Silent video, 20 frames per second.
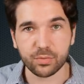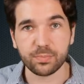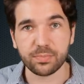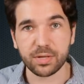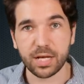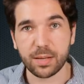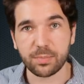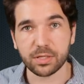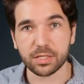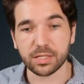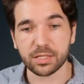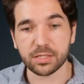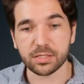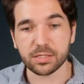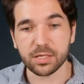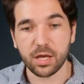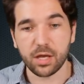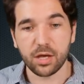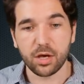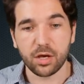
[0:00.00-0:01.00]

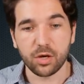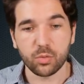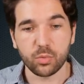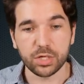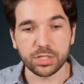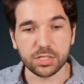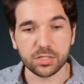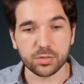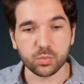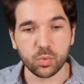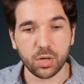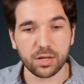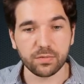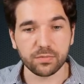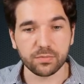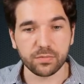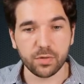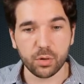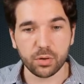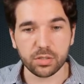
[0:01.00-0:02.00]
Republicans, which is what
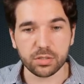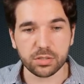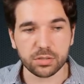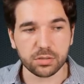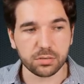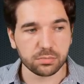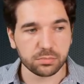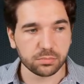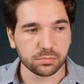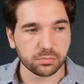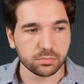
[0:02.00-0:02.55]
voters